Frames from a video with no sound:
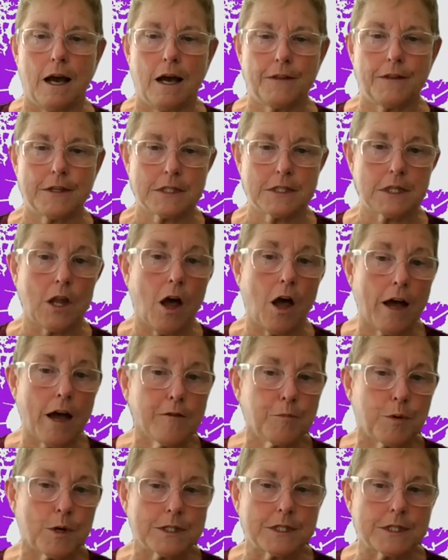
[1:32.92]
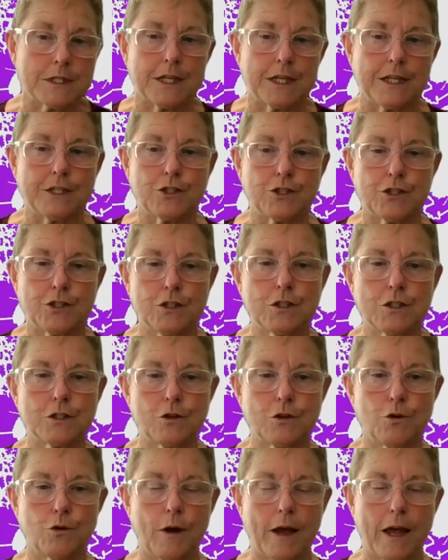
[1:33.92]
this live presentation,
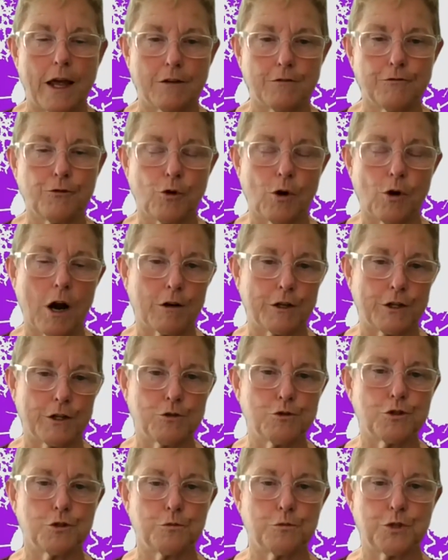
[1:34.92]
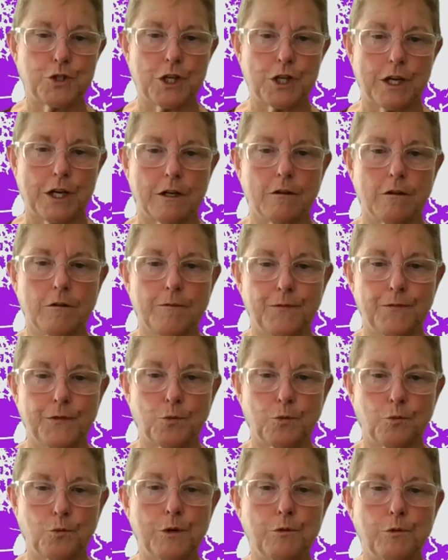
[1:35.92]
and for our YouTube channel.
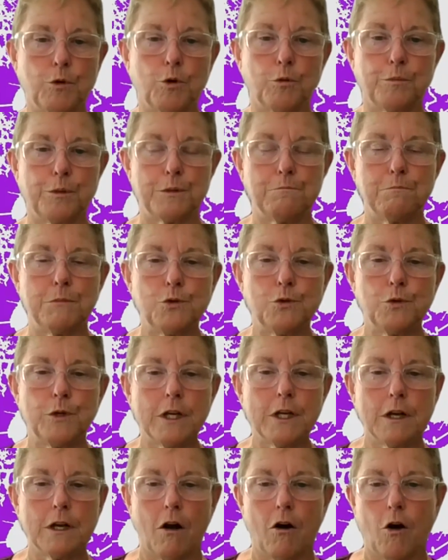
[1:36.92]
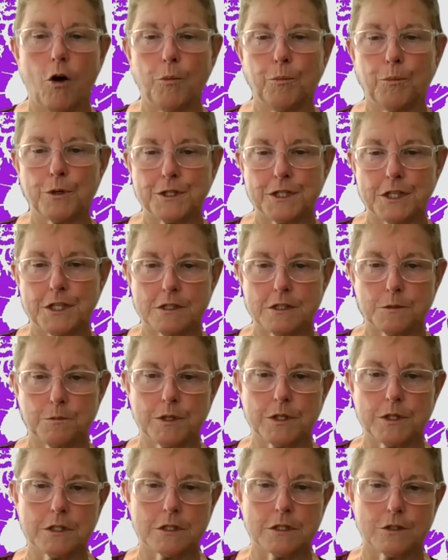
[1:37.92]
We will be muting all
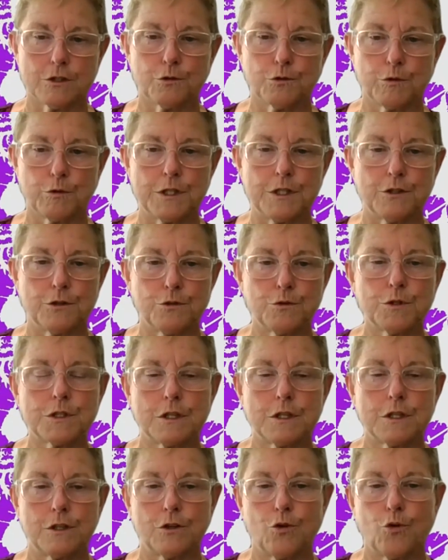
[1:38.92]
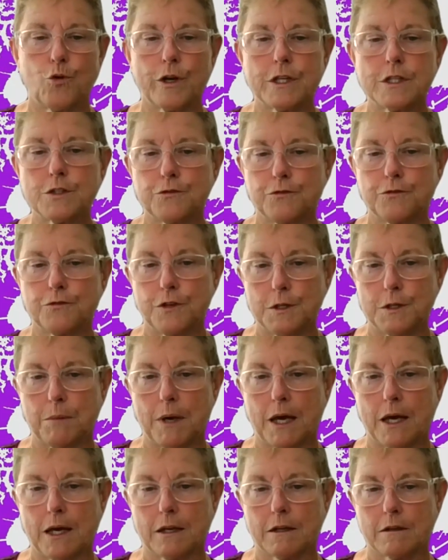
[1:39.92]
participants to reduce the noise
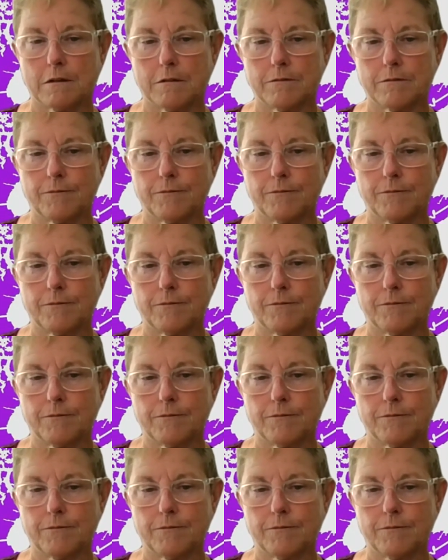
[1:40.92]
feedback.